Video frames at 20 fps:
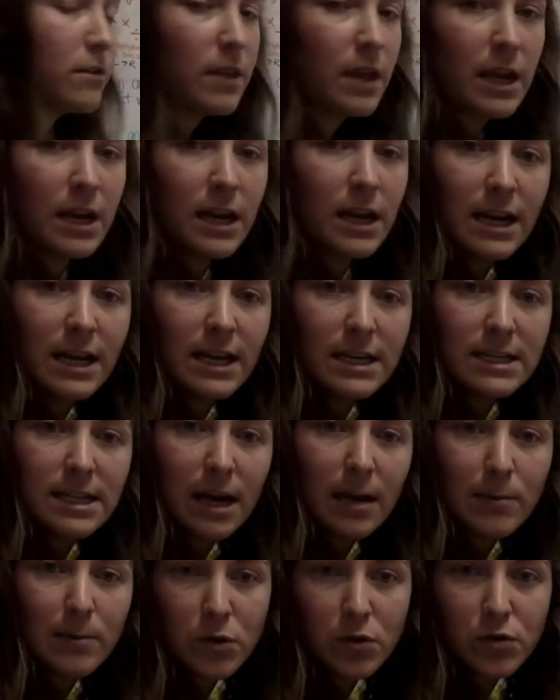that
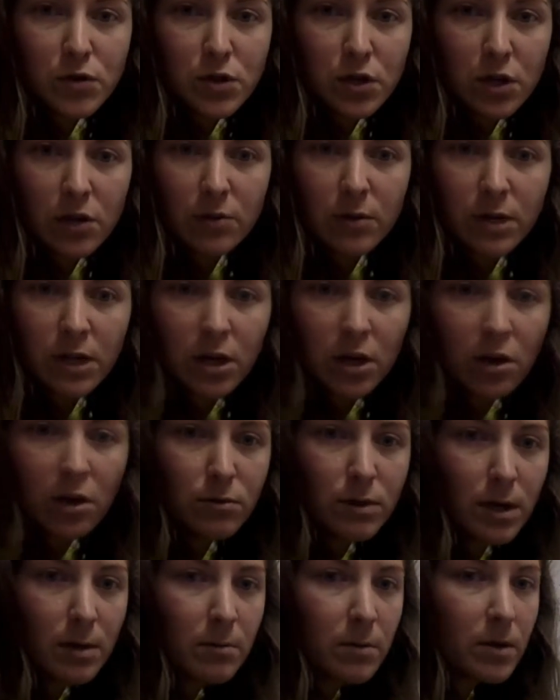anytime you start with a
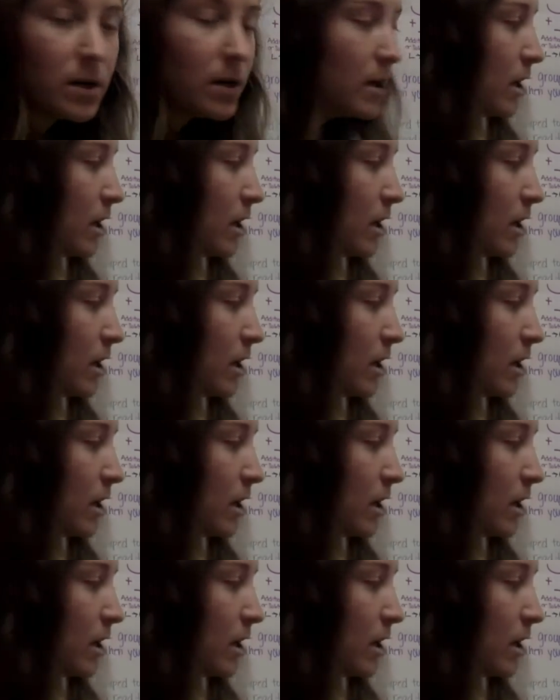whole number,